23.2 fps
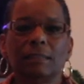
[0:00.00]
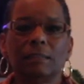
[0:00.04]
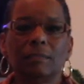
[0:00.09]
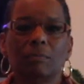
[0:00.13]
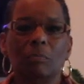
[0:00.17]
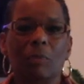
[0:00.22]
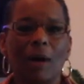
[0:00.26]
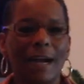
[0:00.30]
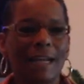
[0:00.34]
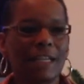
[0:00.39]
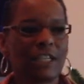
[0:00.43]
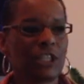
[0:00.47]

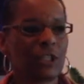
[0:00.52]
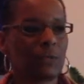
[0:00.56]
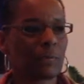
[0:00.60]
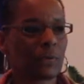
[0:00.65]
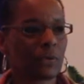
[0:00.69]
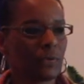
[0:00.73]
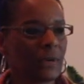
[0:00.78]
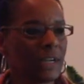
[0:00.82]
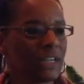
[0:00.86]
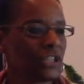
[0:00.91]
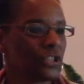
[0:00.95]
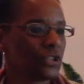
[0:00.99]
my
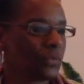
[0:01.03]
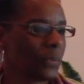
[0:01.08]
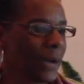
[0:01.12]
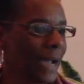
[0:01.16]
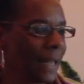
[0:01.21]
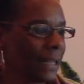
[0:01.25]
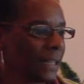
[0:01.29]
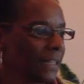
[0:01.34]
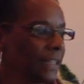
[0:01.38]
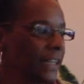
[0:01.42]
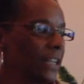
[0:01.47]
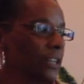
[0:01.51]

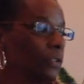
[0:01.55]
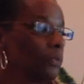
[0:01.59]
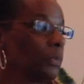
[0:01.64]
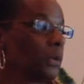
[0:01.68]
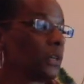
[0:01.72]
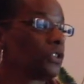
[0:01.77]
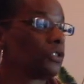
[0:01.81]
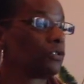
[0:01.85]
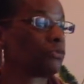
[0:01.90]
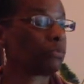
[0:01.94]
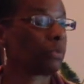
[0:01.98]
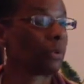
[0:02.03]
spirituality
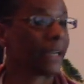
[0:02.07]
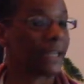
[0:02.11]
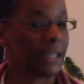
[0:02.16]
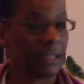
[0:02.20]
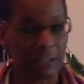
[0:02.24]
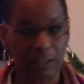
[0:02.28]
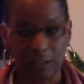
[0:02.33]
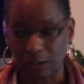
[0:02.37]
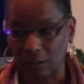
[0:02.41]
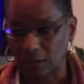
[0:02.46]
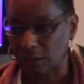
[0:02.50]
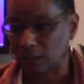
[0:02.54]
was
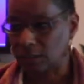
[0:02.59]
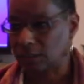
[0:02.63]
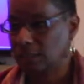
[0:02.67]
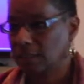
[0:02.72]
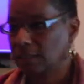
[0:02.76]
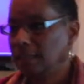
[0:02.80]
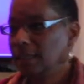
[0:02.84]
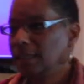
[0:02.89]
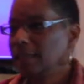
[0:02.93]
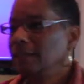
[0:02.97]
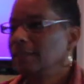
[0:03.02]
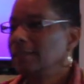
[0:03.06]
real,
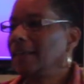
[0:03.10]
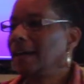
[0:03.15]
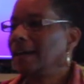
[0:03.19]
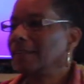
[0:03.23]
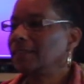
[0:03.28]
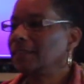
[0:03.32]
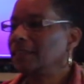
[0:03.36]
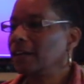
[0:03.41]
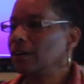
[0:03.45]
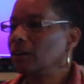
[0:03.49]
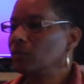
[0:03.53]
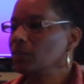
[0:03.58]

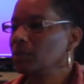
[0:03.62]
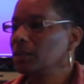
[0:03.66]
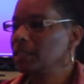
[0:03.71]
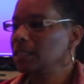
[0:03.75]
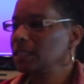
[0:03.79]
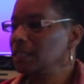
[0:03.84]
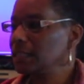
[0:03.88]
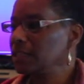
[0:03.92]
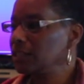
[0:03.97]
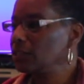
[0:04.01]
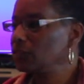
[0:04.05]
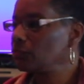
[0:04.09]
that there
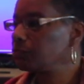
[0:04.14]
was this